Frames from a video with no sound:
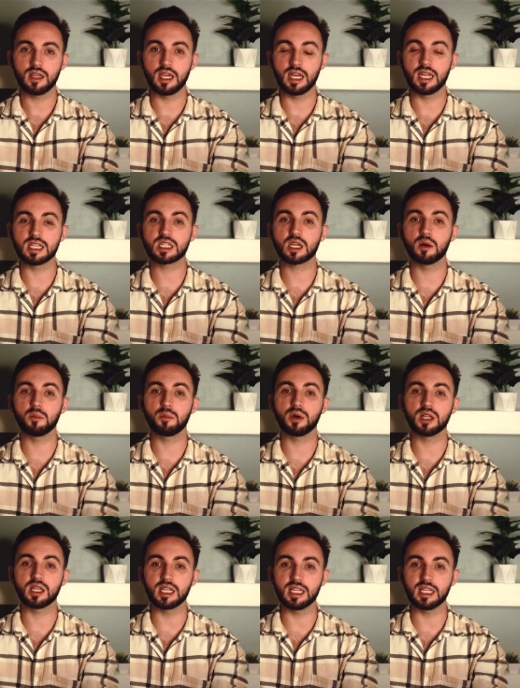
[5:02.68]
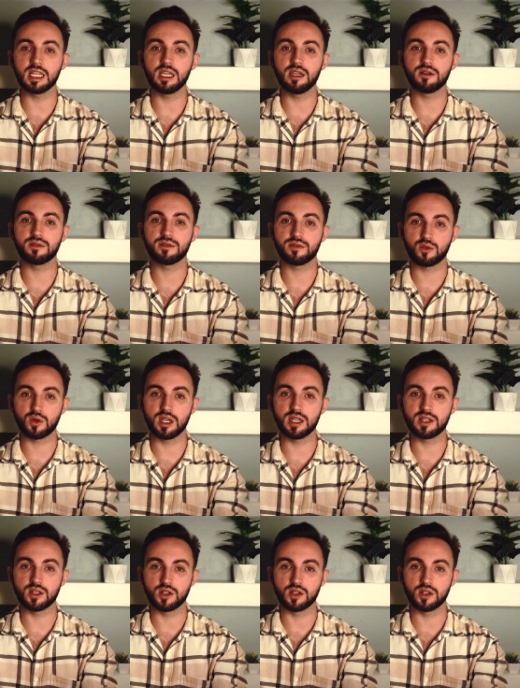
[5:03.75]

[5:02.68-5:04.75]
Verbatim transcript: It is completely free to